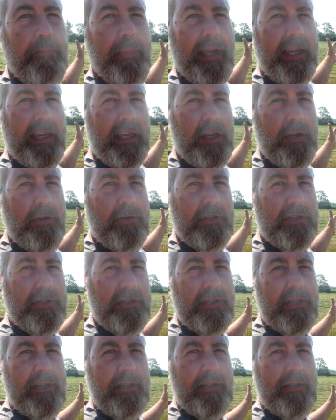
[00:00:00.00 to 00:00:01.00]
big,
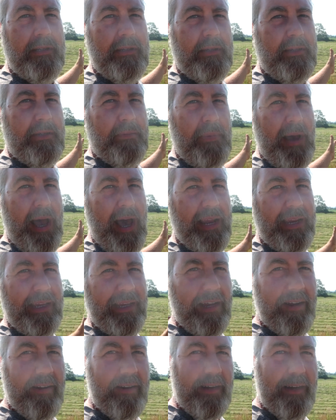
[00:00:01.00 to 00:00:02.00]
huge
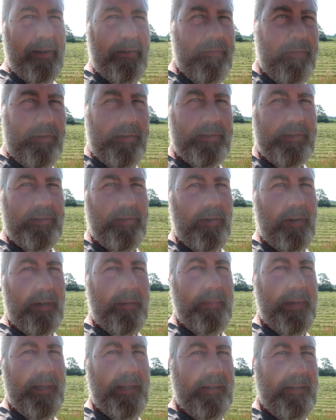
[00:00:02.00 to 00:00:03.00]
paddock area for
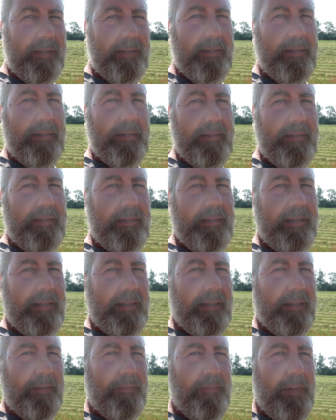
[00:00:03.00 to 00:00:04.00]
Storm and
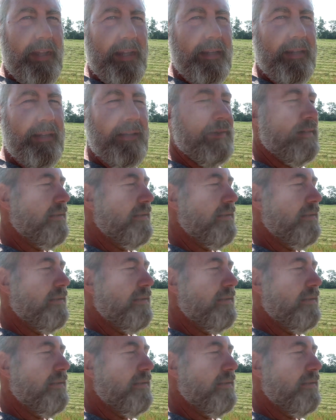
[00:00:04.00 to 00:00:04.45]
and Finn.